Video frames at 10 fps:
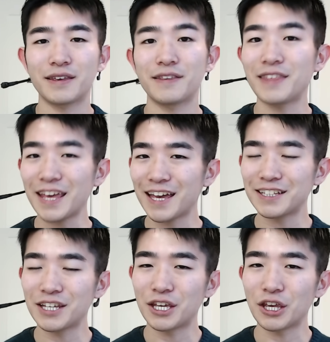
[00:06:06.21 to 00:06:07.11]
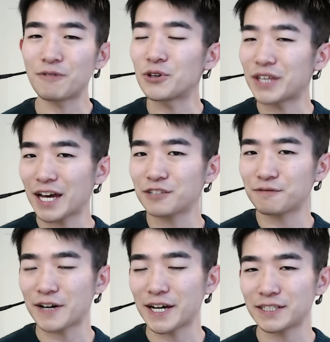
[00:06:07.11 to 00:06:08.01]
Then, if you can't
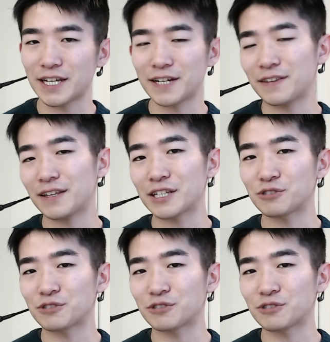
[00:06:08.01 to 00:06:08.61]
find anything that's